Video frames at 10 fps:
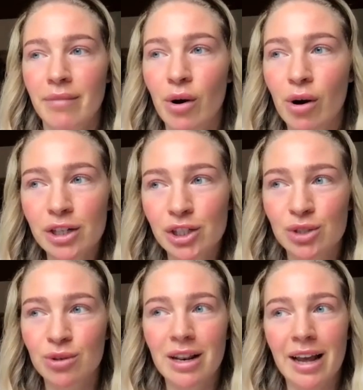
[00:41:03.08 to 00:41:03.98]
urge
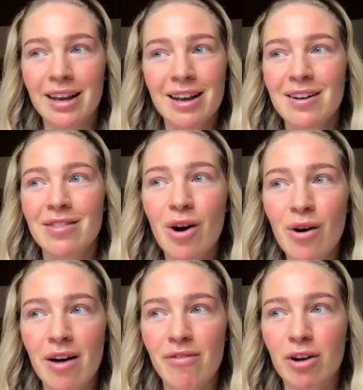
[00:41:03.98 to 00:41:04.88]
to like, no,
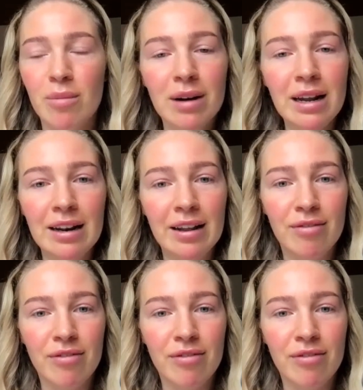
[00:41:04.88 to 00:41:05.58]
I've completely